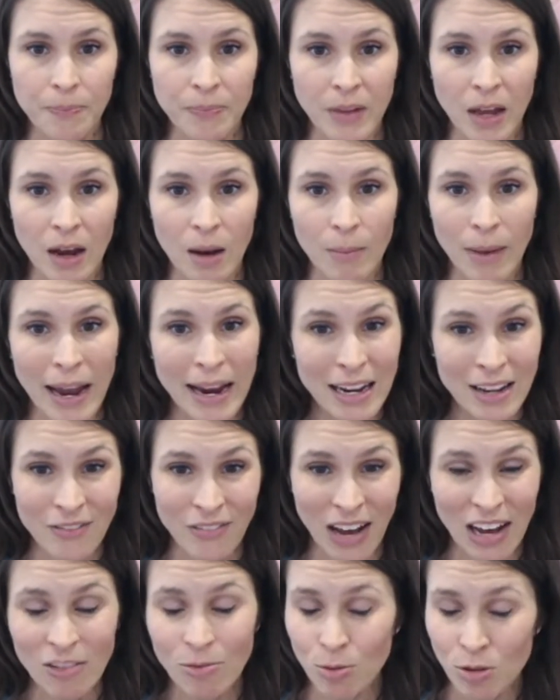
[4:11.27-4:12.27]

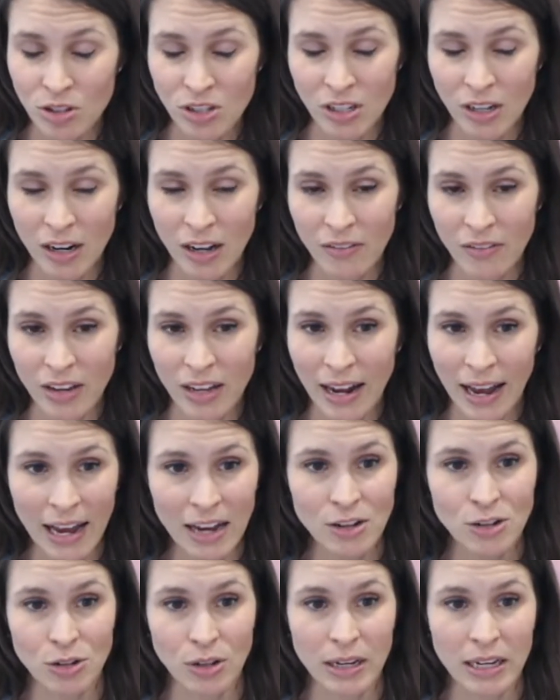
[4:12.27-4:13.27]
85% of it
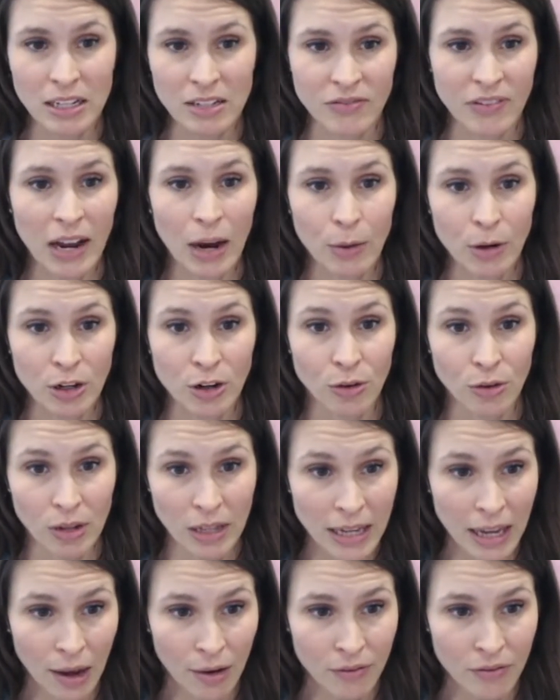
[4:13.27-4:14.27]
actually is found in your
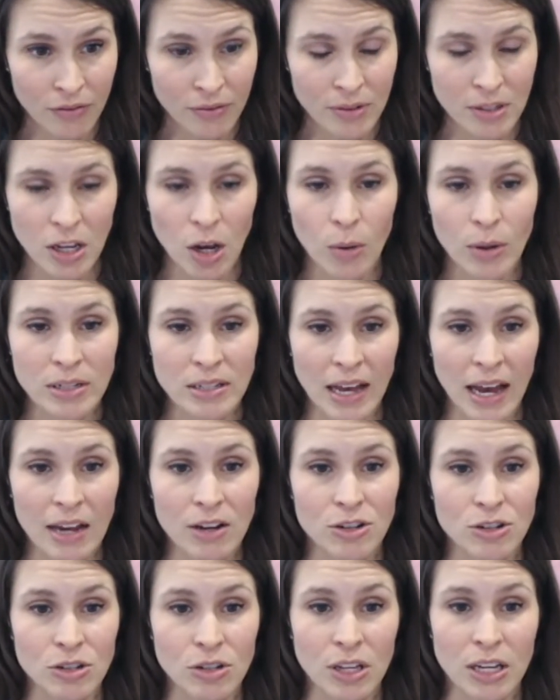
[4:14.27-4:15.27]
lymph. So it's
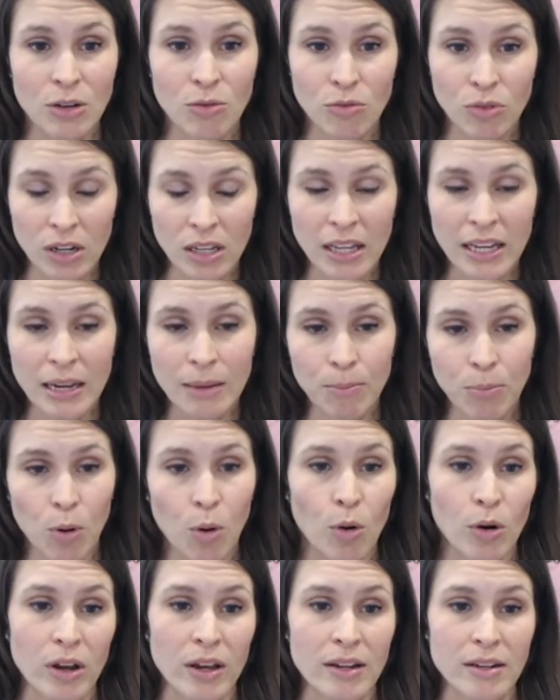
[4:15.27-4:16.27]
actually really
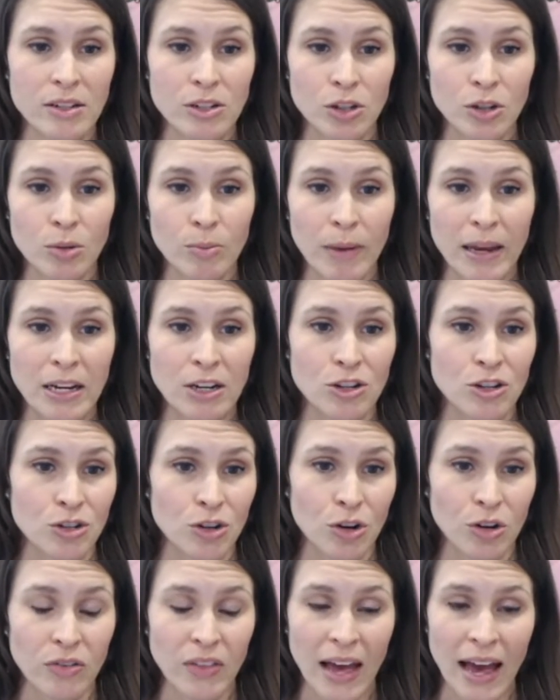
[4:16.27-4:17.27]
important to make
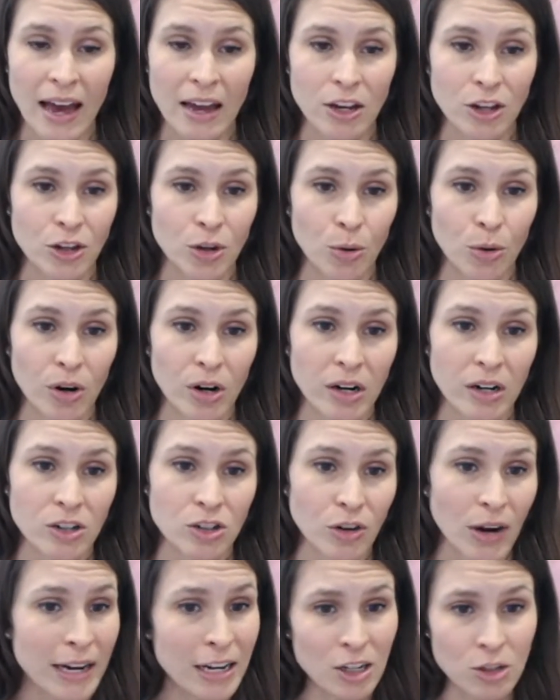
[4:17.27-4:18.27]
sure that your
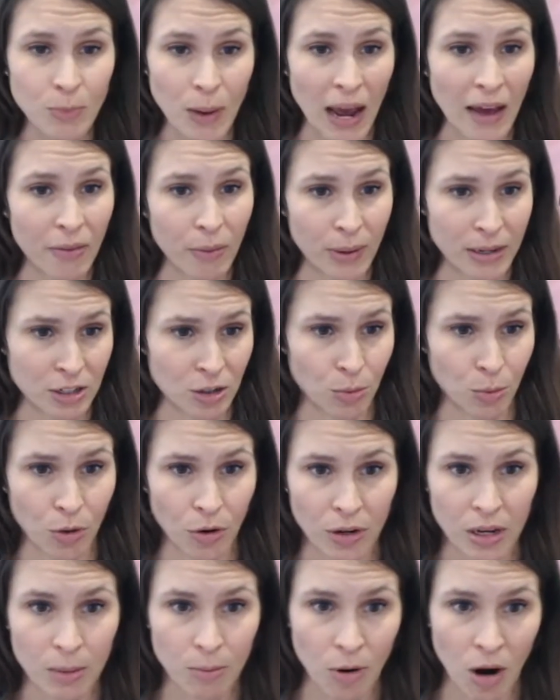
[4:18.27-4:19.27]
drainage pathways are
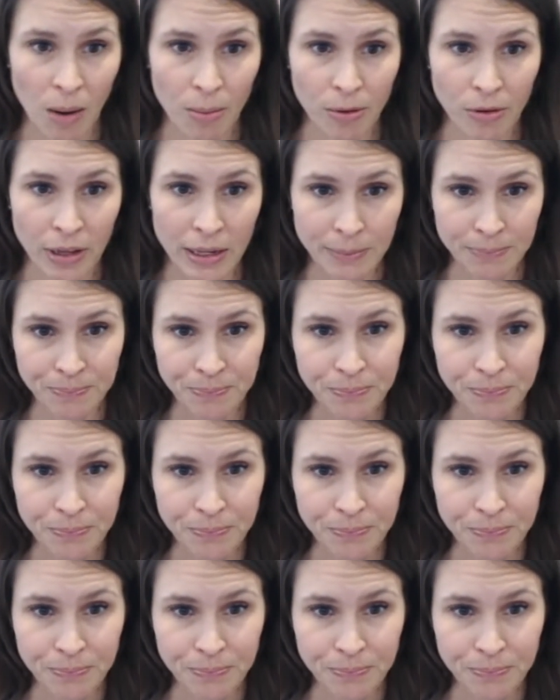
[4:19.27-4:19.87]
working properly.